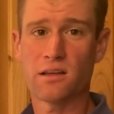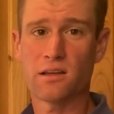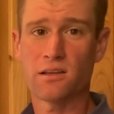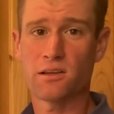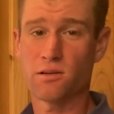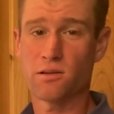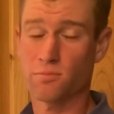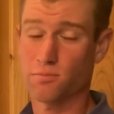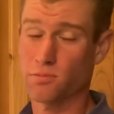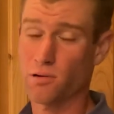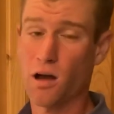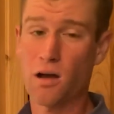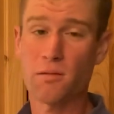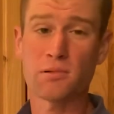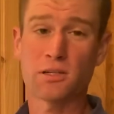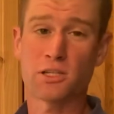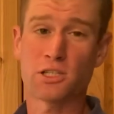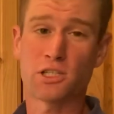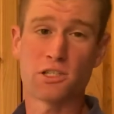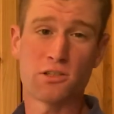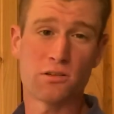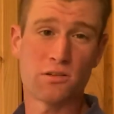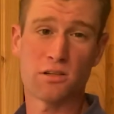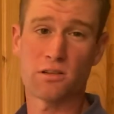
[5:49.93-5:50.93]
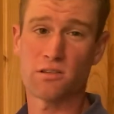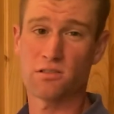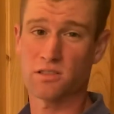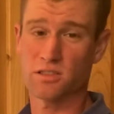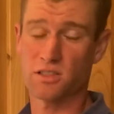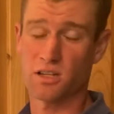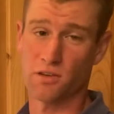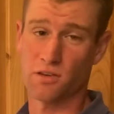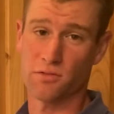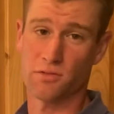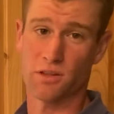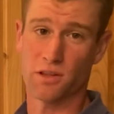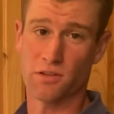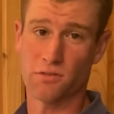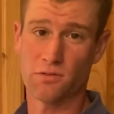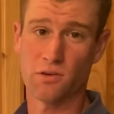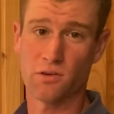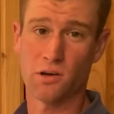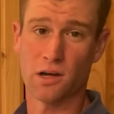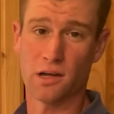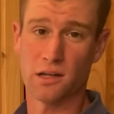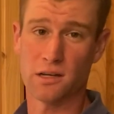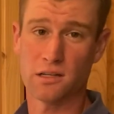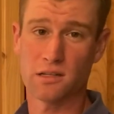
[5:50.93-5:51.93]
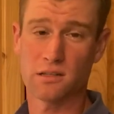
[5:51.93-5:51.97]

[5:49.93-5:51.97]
you're probably shooting yourself in the foot.